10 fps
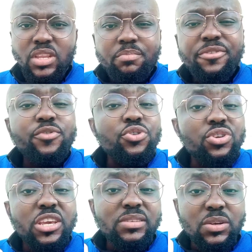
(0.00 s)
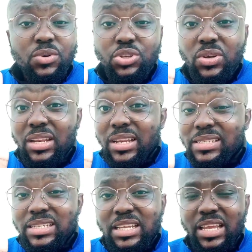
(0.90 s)
before you give someone your
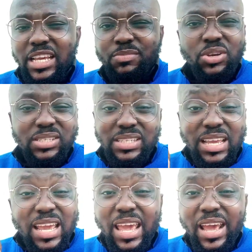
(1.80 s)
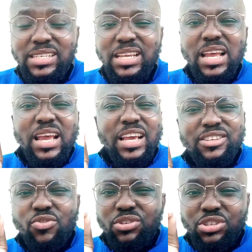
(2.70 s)
listening ears, because the ears is
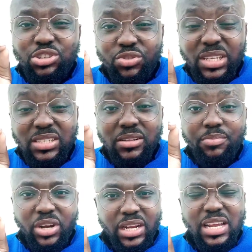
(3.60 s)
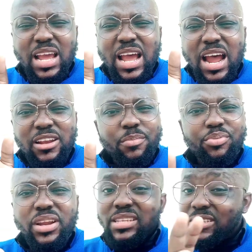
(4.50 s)
going straight to the brain, and the
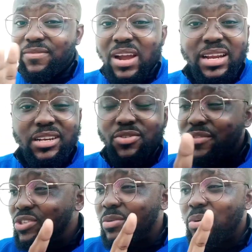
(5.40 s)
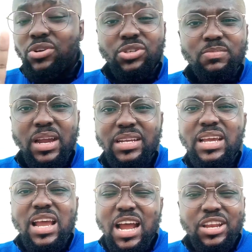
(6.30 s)
brain is divided. We have the subconscious
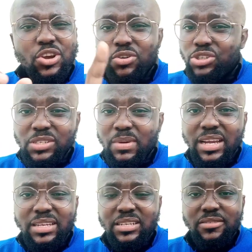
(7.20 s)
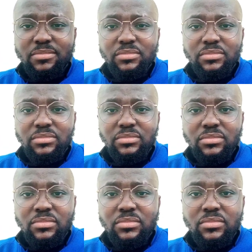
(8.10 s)
mind and the conscious mind.
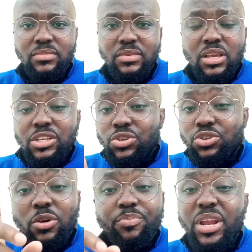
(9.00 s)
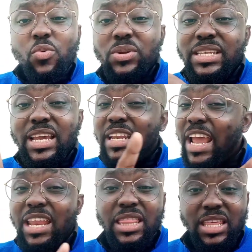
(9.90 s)
So your brain will take in
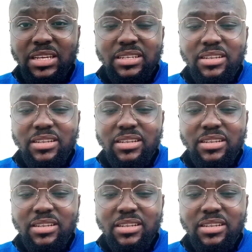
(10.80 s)
anything